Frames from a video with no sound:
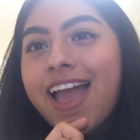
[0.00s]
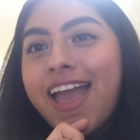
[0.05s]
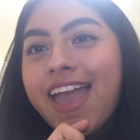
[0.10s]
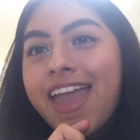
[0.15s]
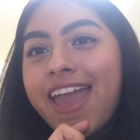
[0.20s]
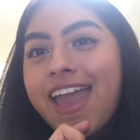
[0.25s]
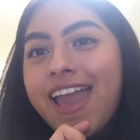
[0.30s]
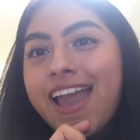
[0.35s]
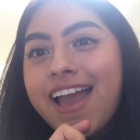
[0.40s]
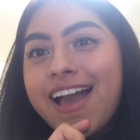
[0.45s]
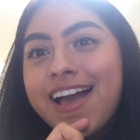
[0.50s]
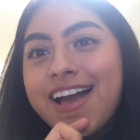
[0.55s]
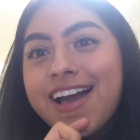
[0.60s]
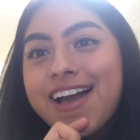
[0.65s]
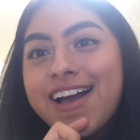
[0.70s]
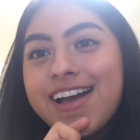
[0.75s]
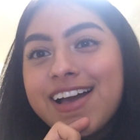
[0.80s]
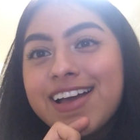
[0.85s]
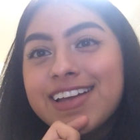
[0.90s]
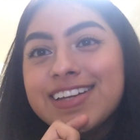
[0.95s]

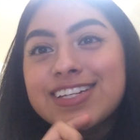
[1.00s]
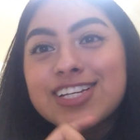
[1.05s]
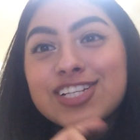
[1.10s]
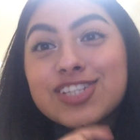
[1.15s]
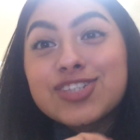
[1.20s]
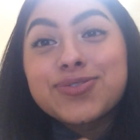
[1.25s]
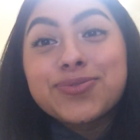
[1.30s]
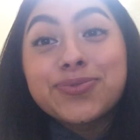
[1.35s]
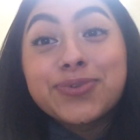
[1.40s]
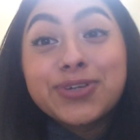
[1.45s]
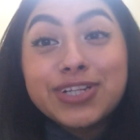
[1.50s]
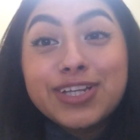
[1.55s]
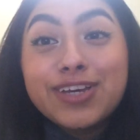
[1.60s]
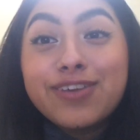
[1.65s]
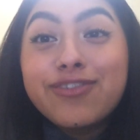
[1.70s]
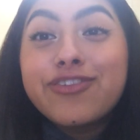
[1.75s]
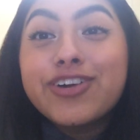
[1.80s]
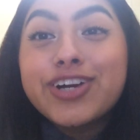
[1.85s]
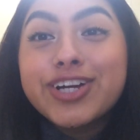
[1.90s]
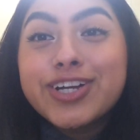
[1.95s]
And it's really
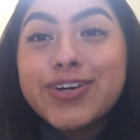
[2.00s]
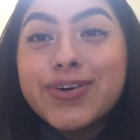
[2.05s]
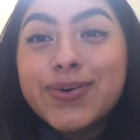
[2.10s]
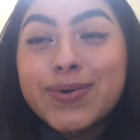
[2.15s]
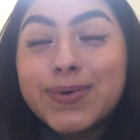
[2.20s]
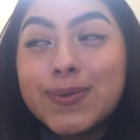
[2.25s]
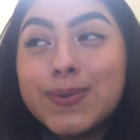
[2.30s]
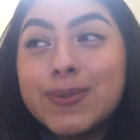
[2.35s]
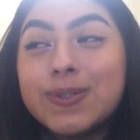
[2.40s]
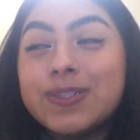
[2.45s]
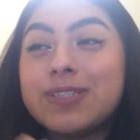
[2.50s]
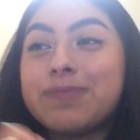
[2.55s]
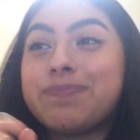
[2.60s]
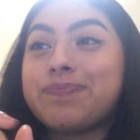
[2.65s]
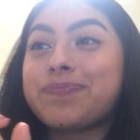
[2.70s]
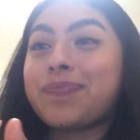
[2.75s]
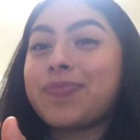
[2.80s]
freaking cold.